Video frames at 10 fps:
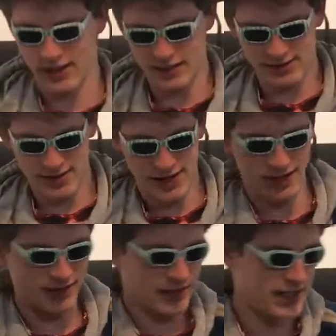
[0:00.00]
is
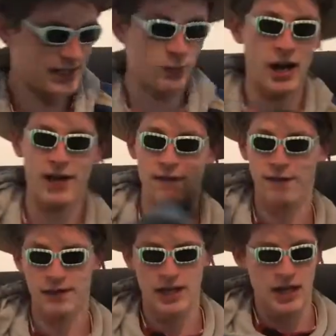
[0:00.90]
his wife,
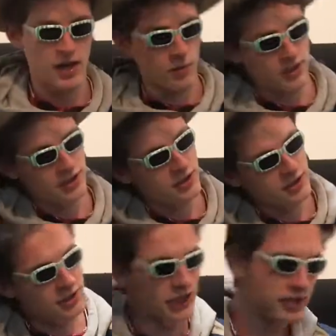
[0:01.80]
which
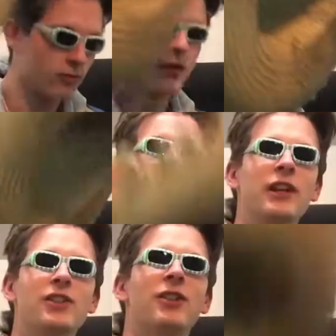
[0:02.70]
she's a real
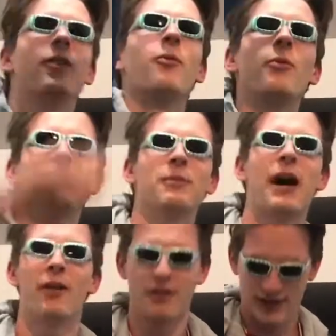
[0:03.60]
witch about